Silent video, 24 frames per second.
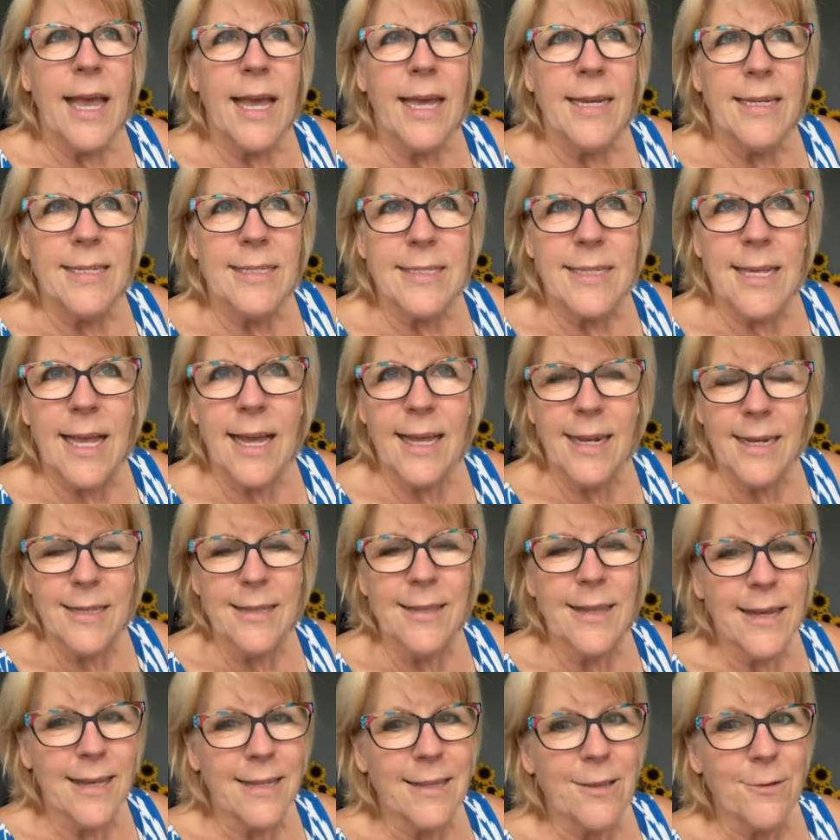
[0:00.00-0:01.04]
And it's kind of
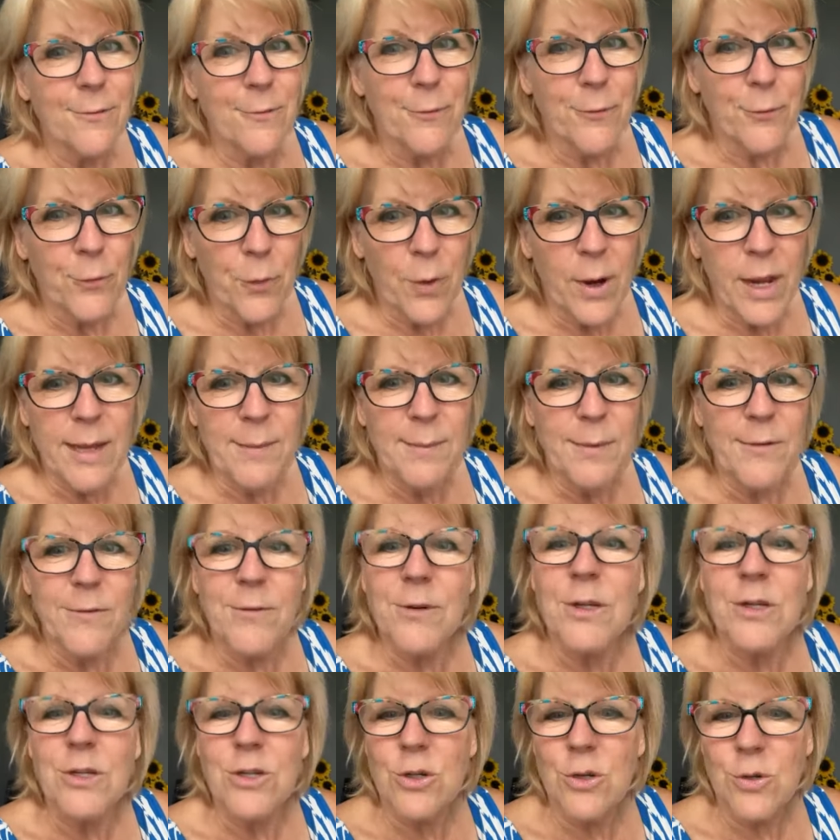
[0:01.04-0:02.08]
like the frame
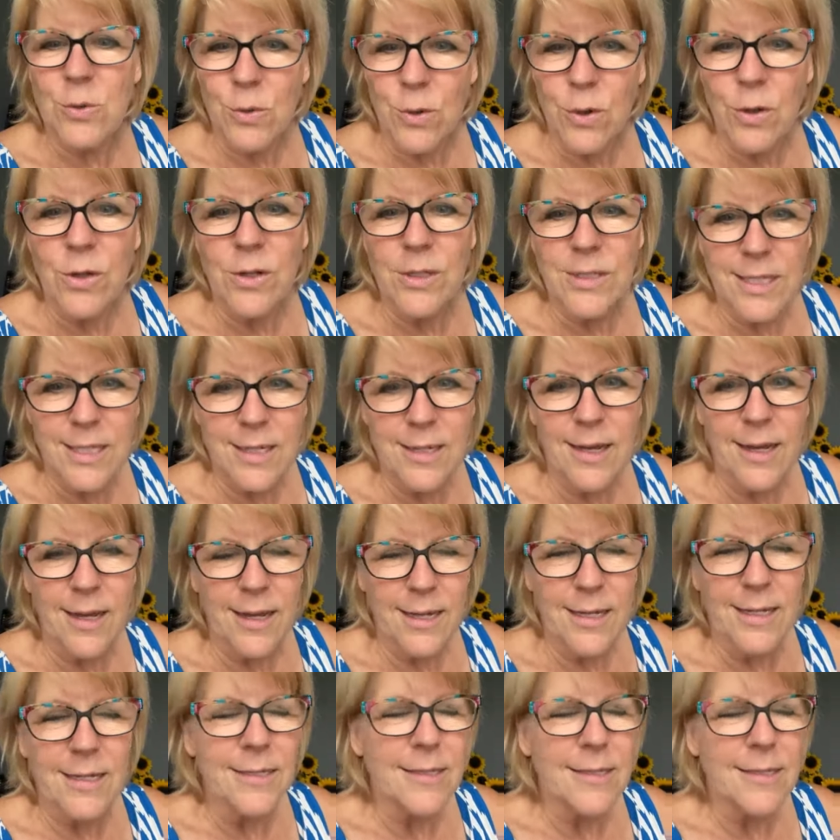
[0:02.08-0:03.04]
of control tonight